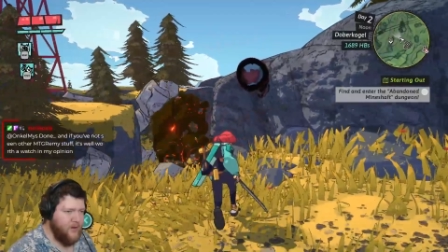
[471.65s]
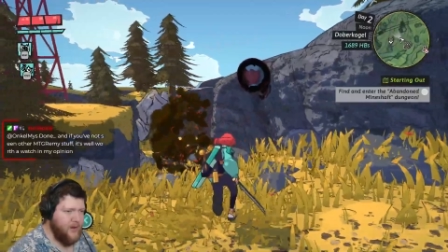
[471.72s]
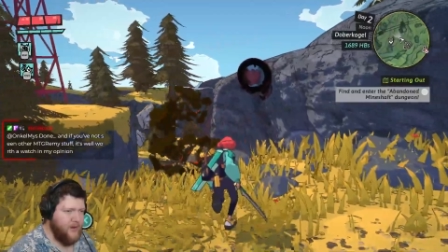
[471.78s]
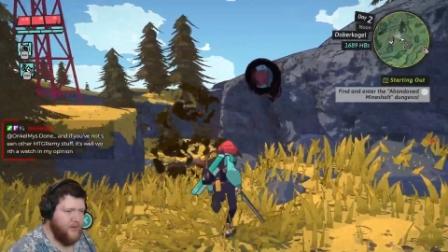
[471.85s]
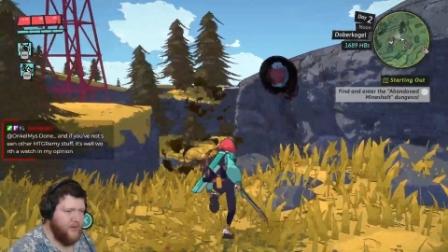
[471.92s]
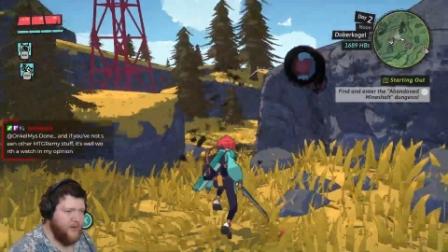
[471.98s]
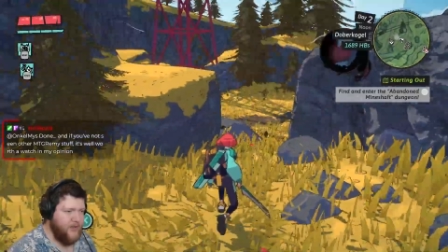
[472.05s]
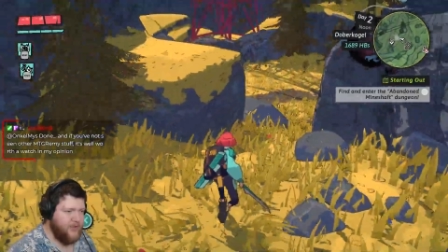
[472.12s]

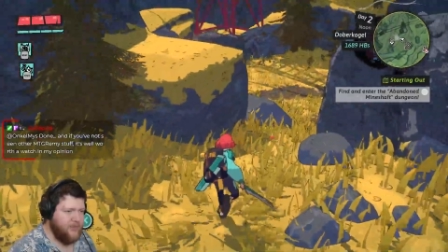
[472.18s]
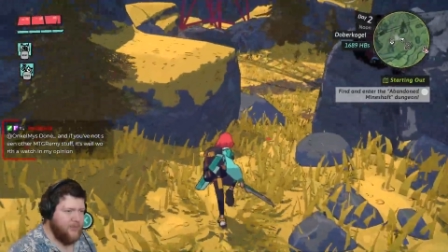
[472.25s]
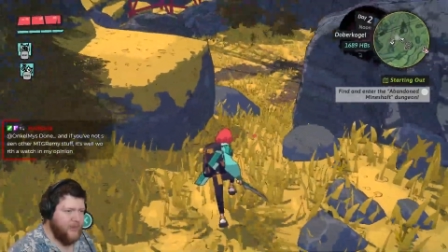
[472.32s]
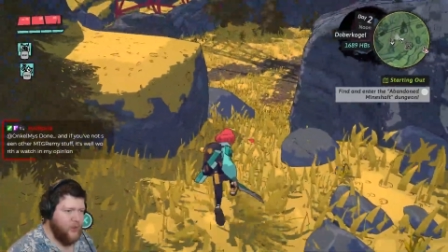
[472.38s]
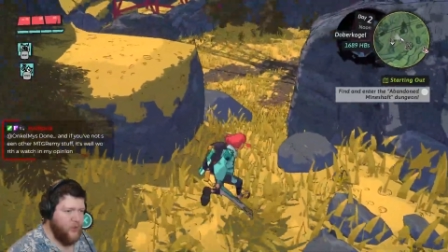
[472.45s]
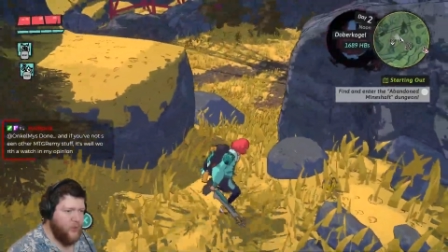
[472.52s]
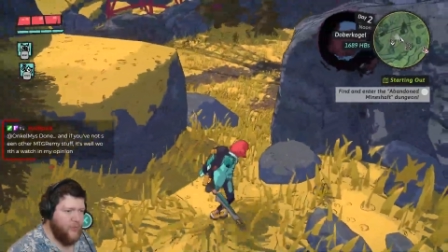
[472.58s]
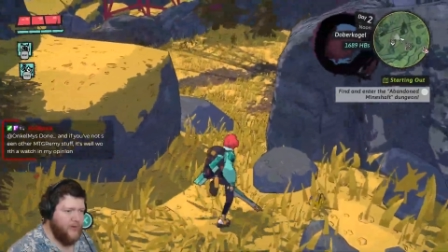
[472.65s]
And then
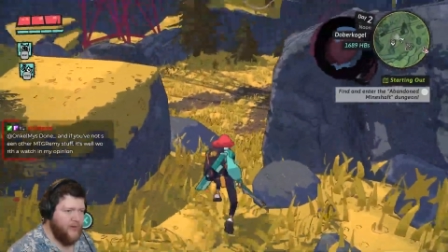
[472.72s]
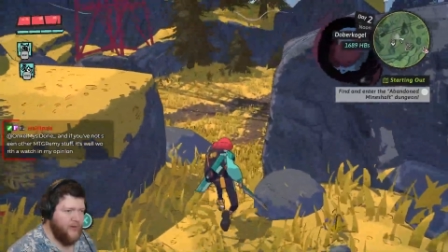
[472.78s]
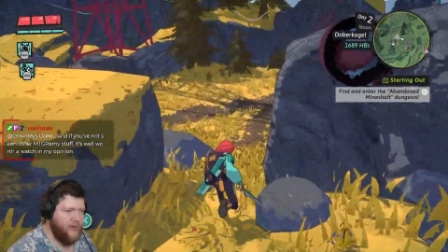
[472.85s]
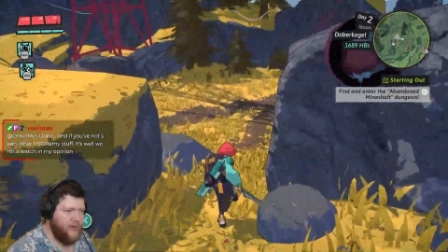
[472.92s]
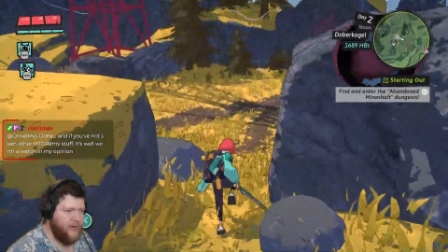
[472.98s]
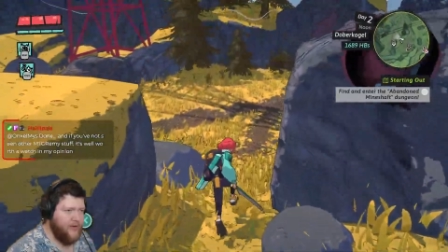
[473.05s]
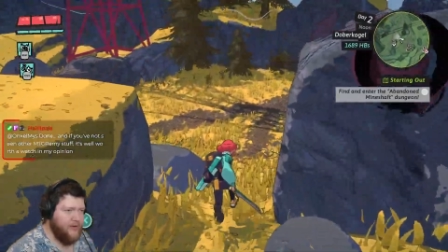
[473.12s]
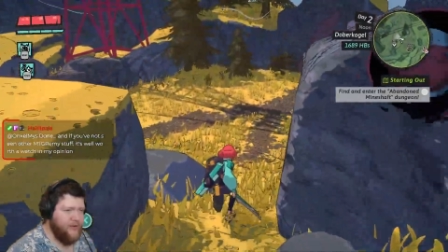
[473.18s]
explode.
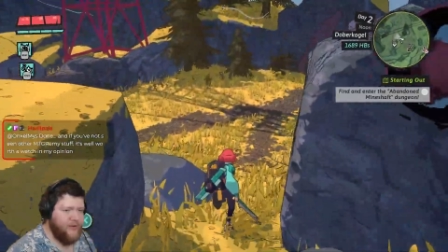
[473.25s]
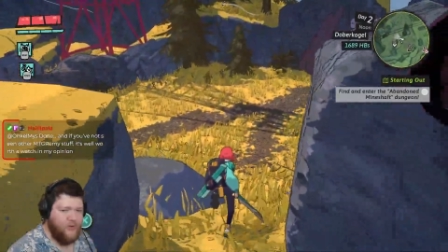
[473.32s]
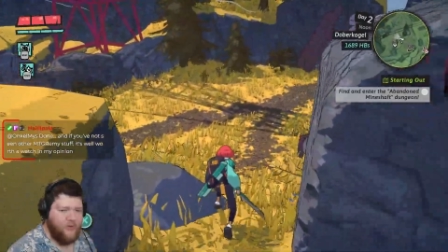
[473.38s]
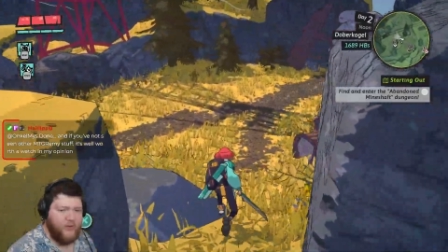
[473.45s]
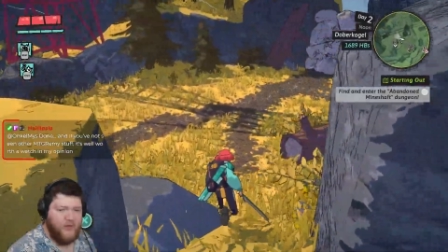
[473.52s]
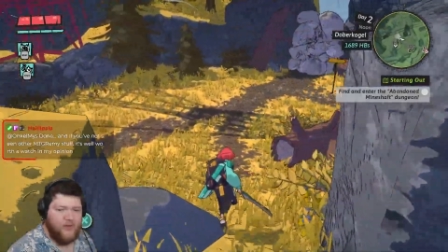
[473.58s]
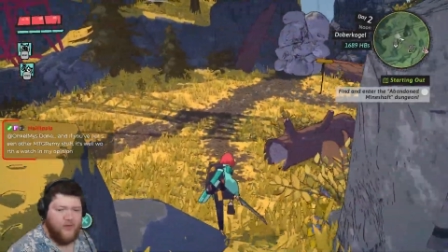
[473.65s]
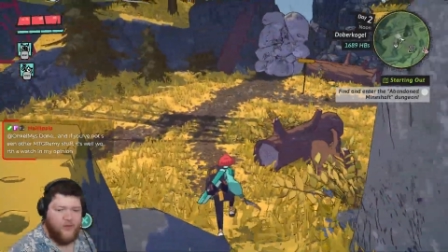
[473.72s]
And then
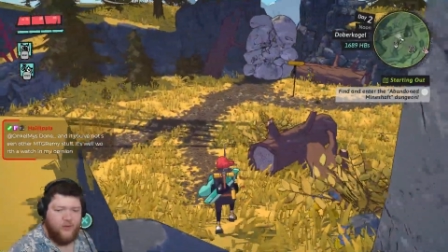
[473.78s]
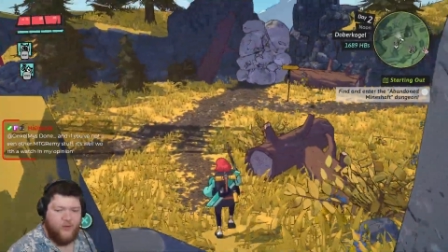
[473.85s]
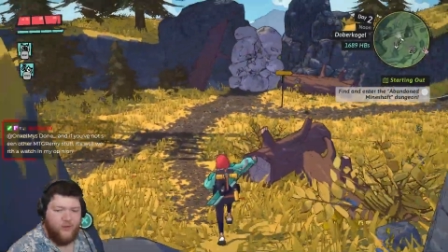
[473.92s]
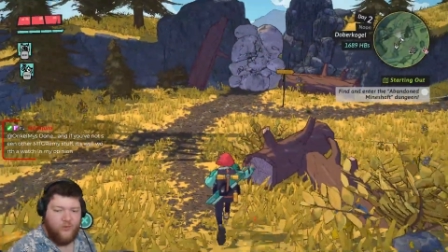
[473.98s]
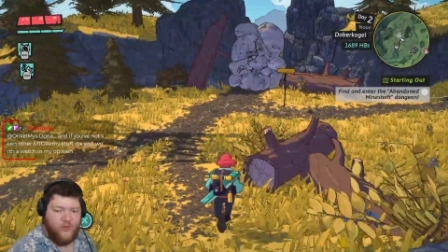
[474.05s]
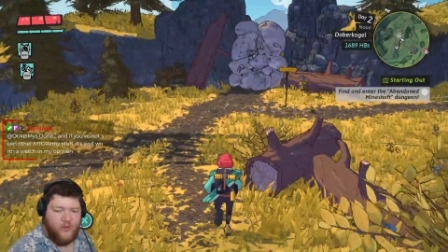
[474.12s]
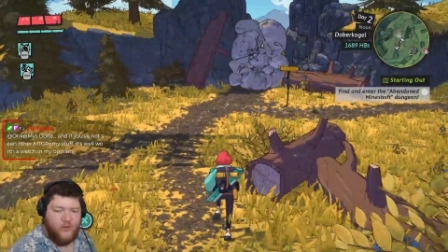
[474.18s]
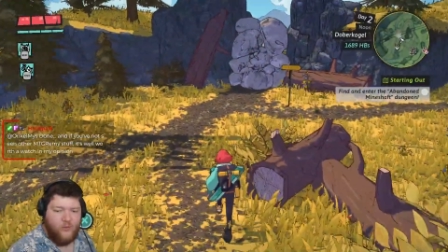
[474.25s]
we get through.
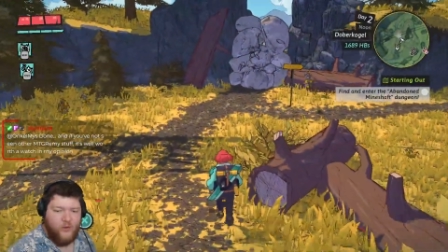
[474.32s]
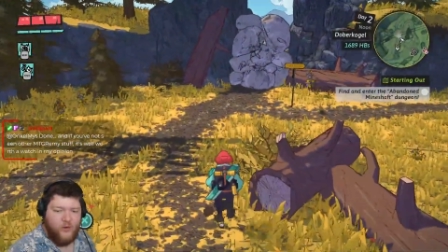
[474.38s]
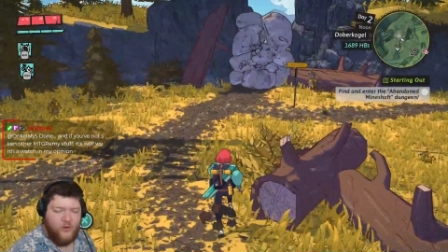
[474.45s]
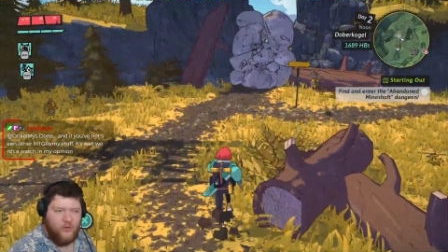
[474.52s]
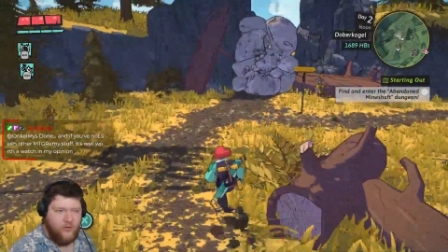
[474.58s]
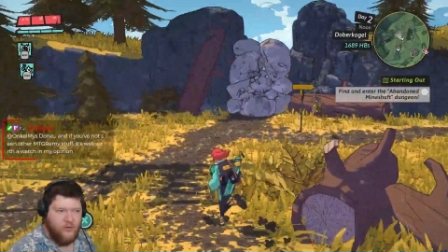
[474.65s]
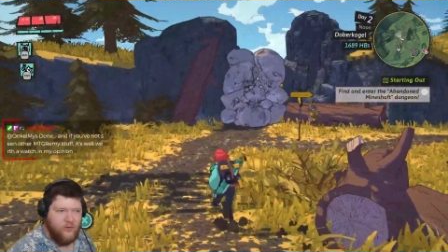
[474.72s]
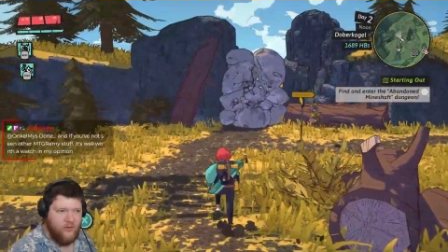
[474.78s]
There we
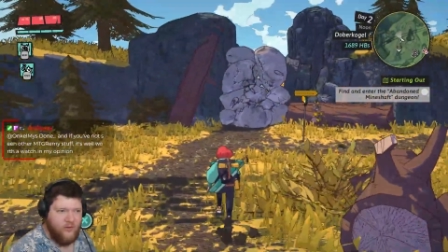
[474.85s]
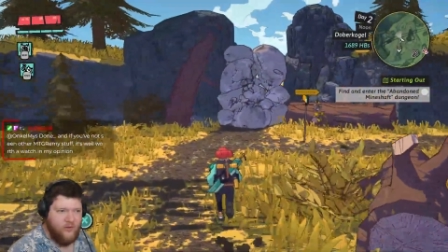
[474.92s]
go.